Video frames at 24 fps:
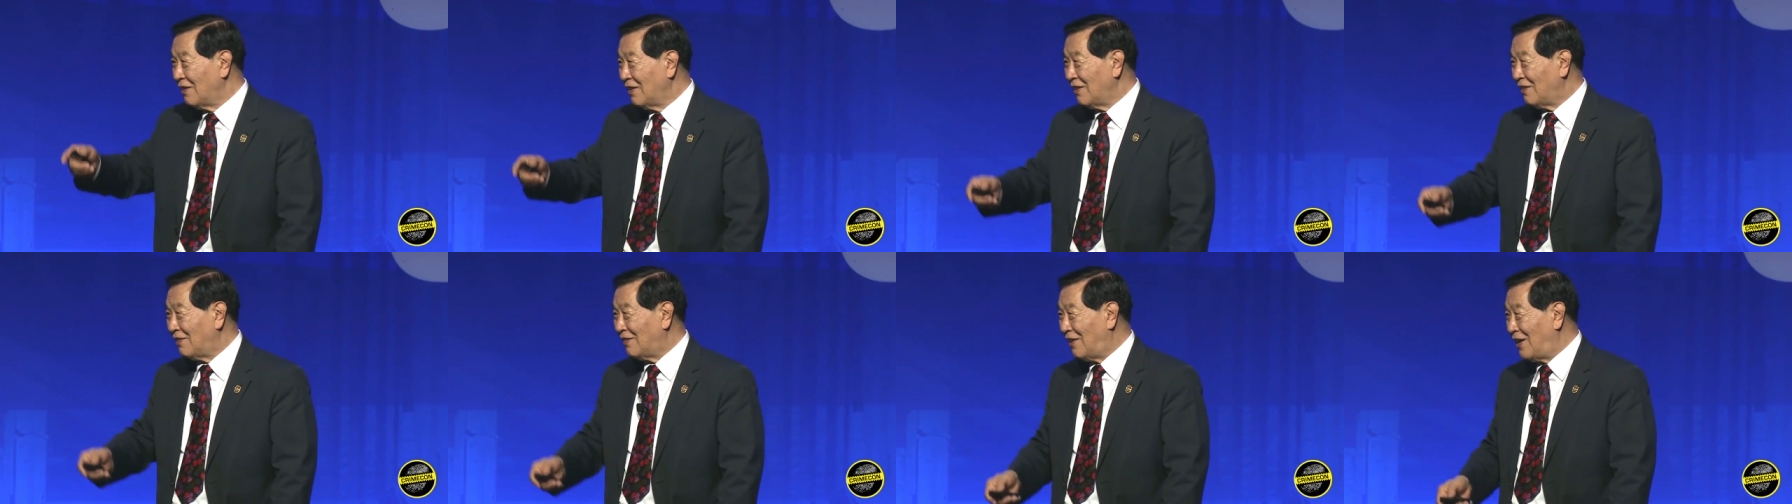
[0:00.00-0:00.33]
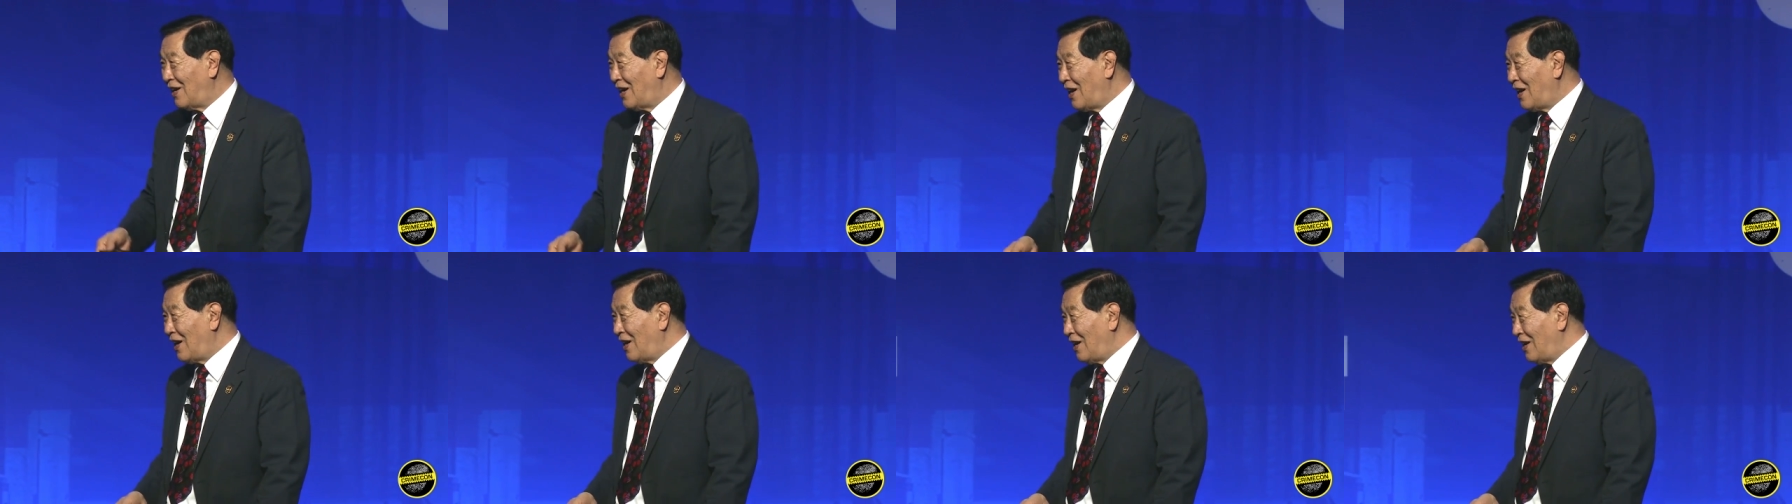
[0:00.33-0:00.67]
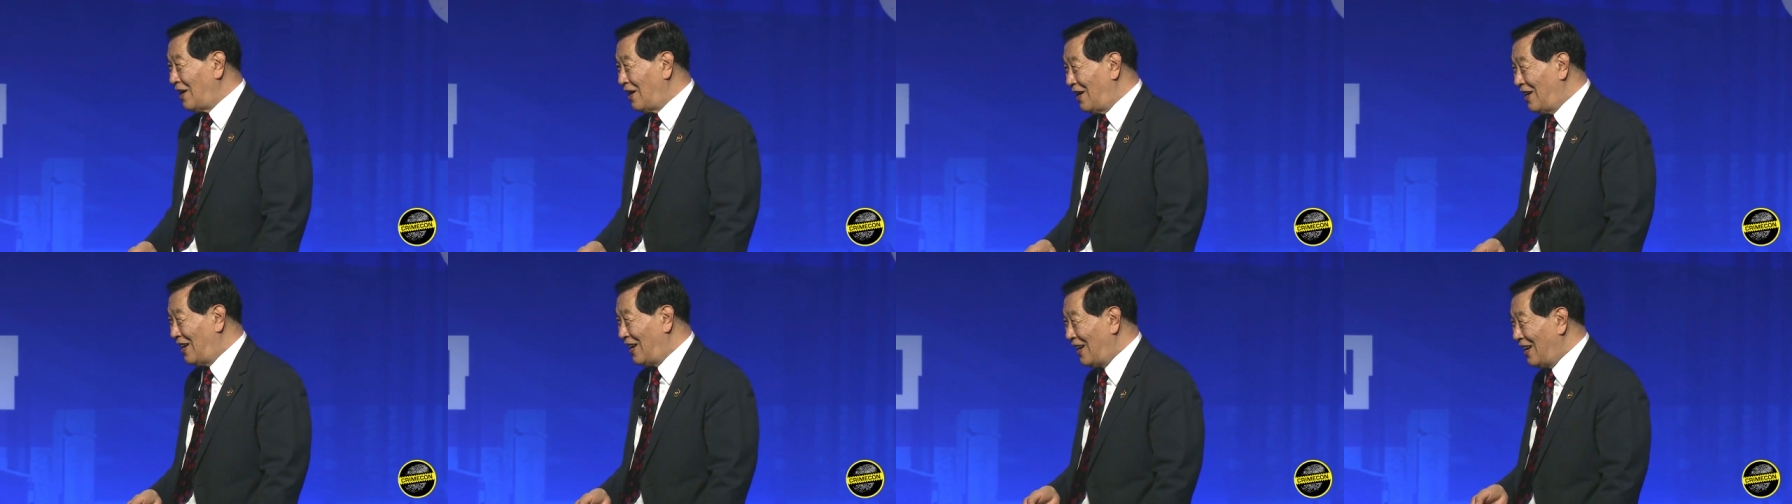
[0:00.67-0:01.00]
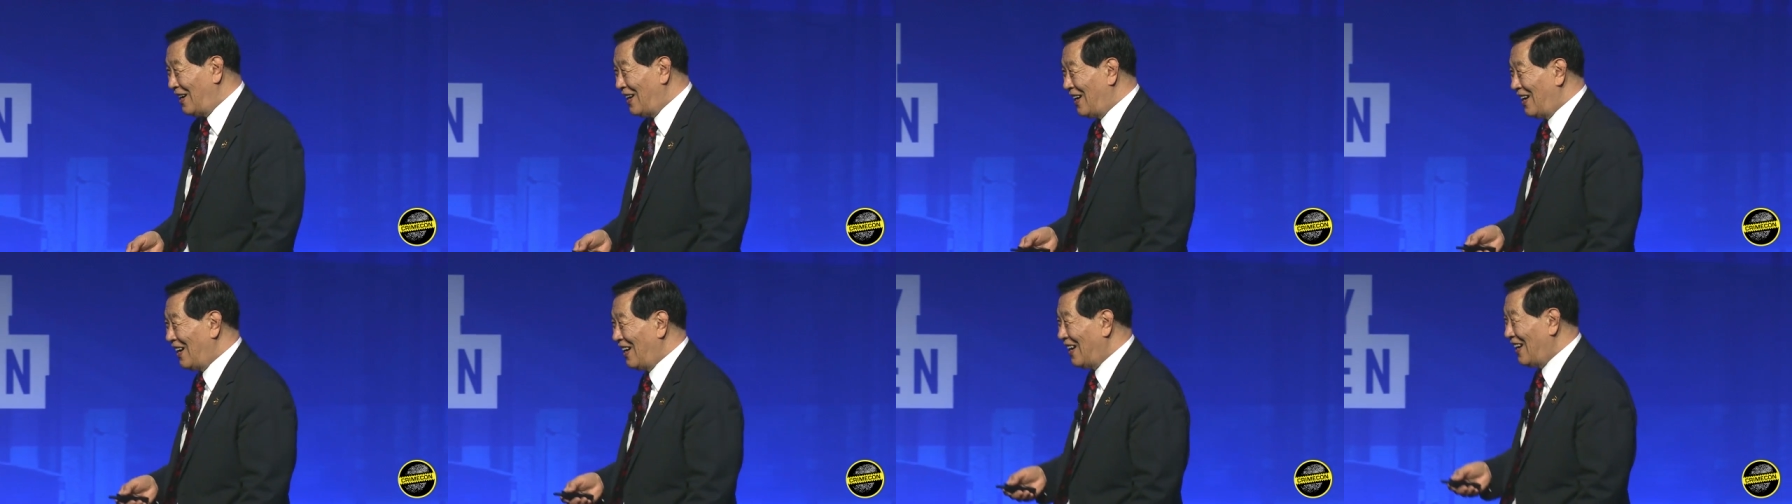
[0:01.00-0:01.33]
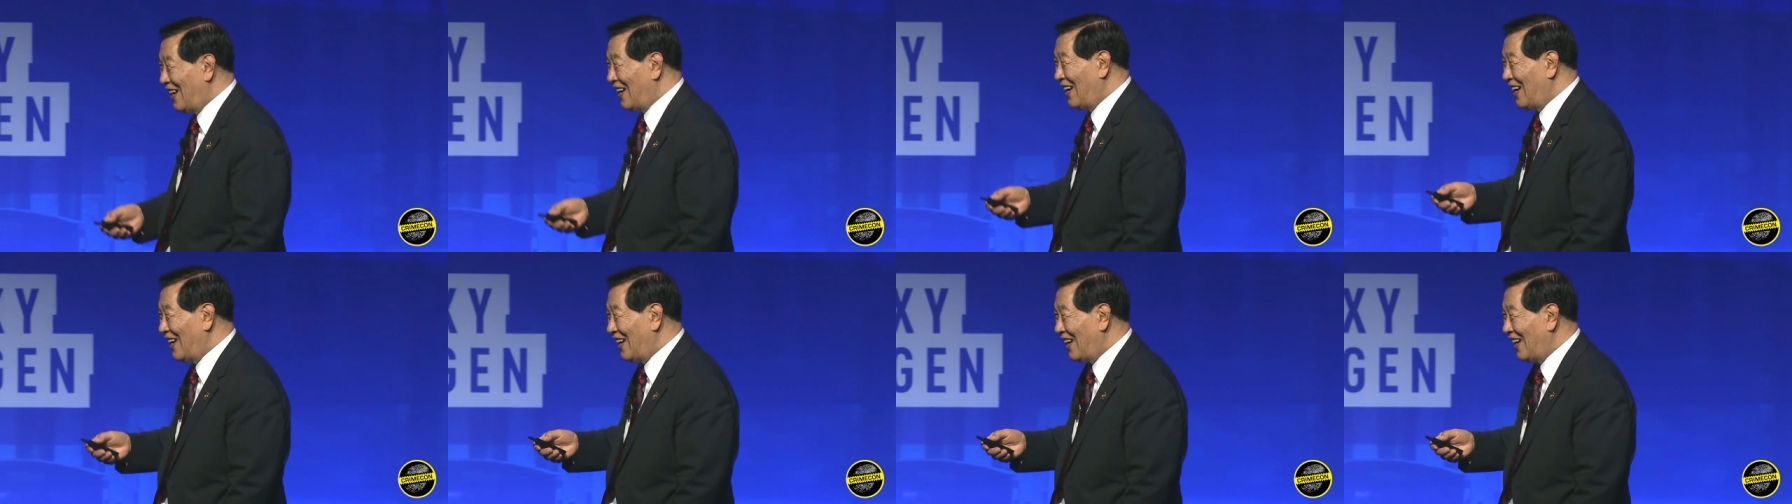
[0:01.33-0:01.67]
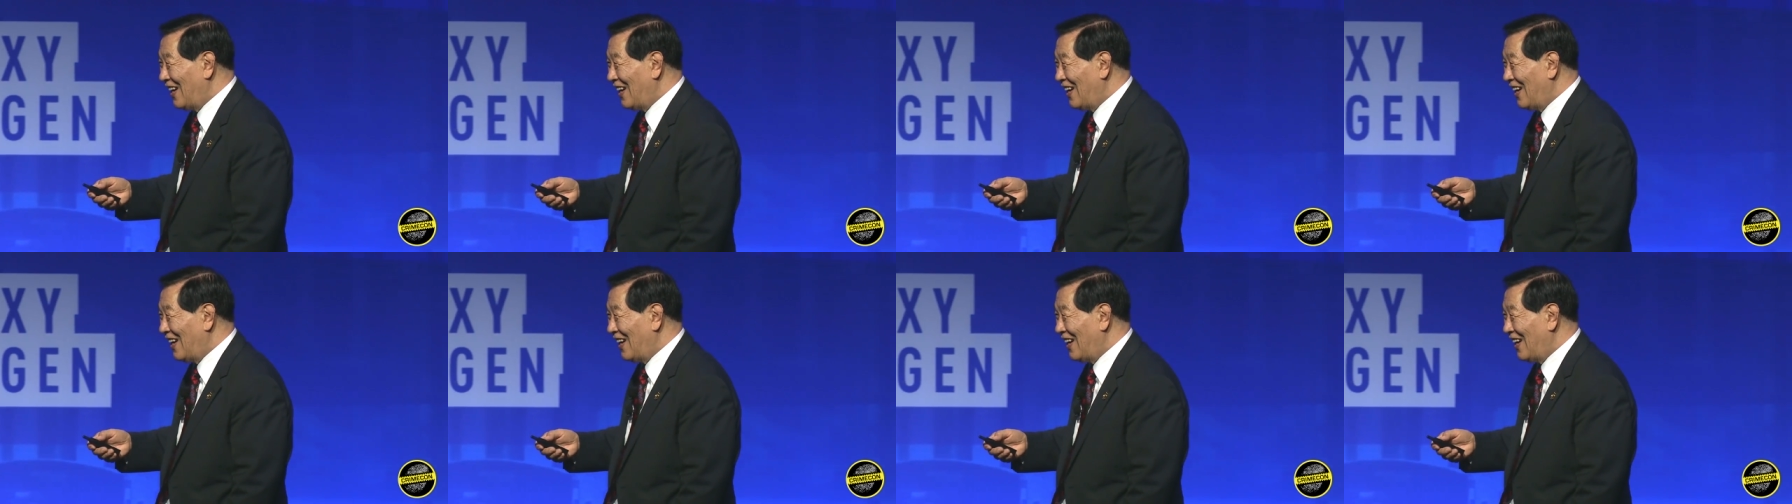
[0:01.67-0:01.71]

Wow!